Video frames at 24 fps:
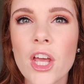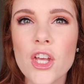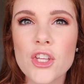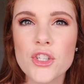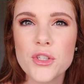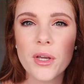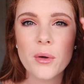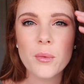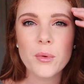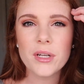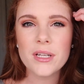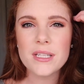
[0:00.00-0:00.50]

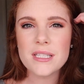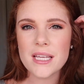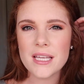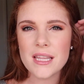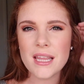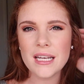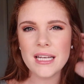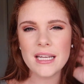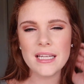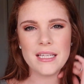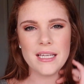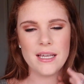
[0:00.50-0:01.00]
So I wouldn't say
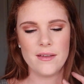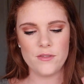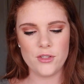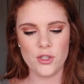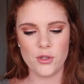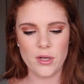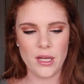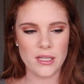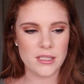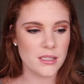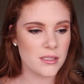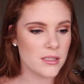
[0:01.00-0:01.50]
that it gives
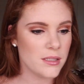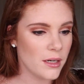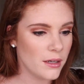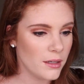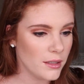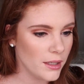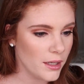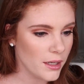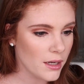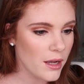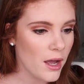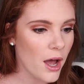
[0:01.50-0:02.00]
you
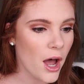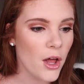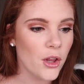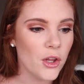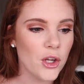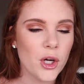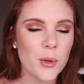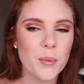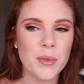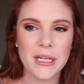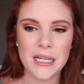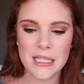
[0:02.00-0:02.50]
necessarily like
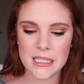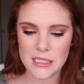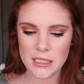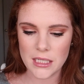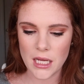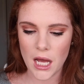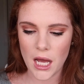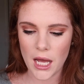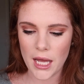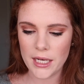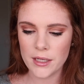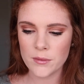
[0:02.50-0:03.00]
color, but it's
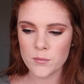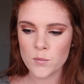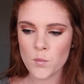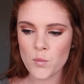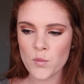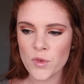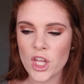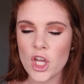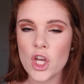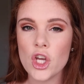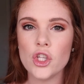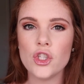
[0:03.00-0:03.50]
not
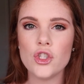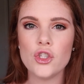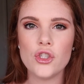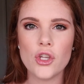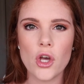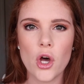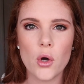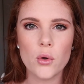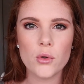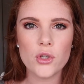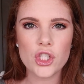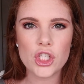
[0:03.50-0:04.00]

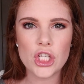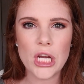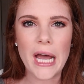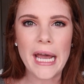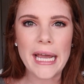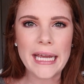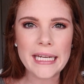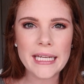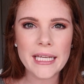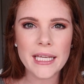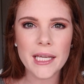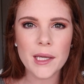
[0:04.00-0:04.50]
so
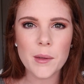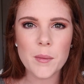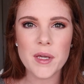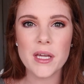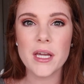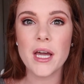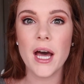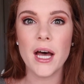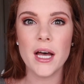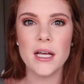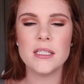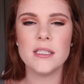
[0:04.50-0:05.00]
shiny
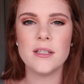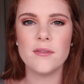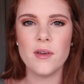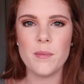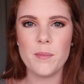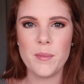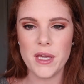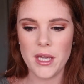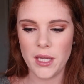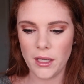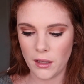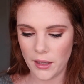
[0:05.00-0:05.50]
because of
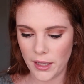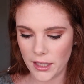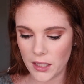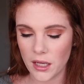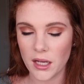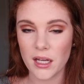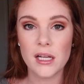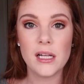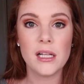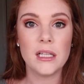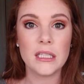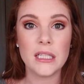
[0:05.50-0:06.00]
it being
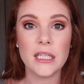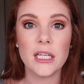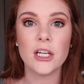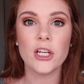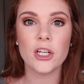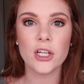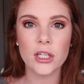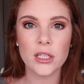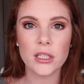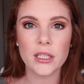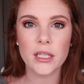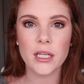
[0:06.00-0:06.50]
like a
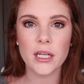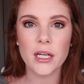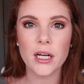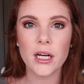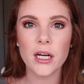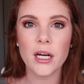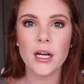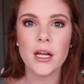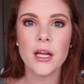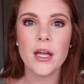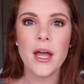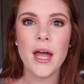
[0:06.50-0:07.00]

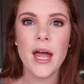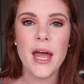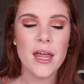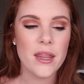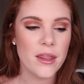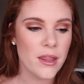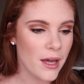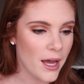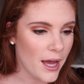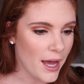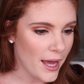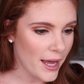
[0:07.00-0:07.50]
clear
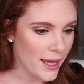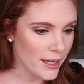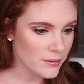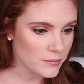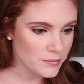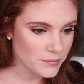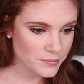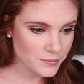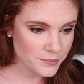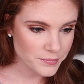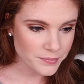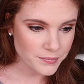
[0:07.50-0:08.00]
that
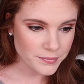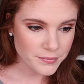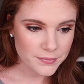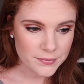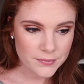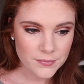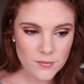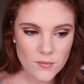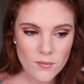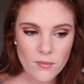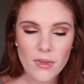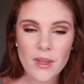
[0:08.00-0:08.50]

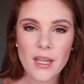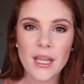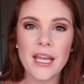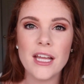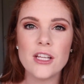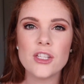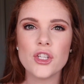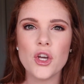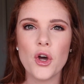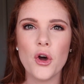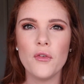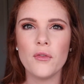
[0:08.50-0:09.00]

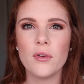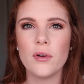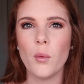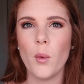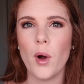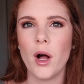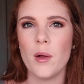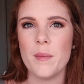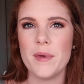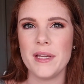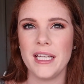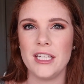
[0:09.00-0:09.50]
it's
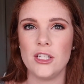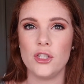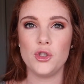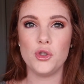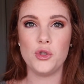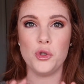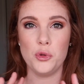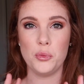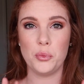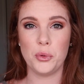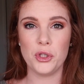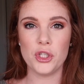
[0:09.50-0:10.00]
overwhelming and
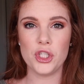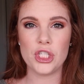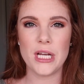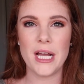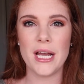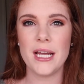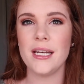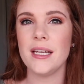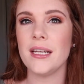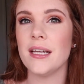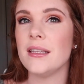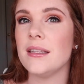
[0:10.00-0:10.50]
super
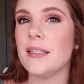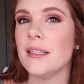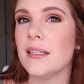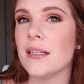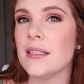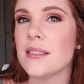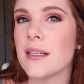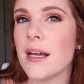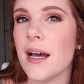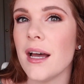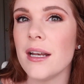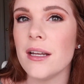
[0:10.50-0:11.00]
shiny. I think
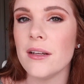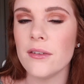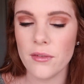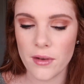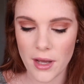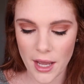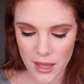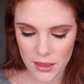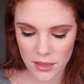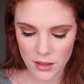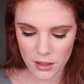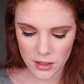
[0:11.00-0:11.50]
it's kind of,
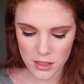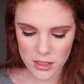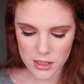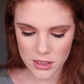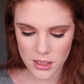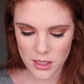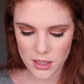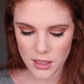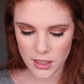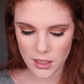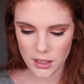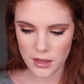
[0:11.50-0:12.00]
I
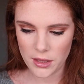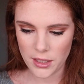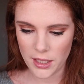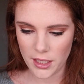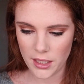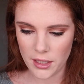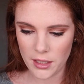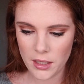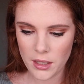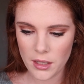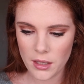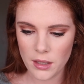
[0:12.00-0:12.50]
honestly think
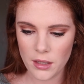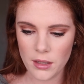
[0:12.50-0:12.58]
that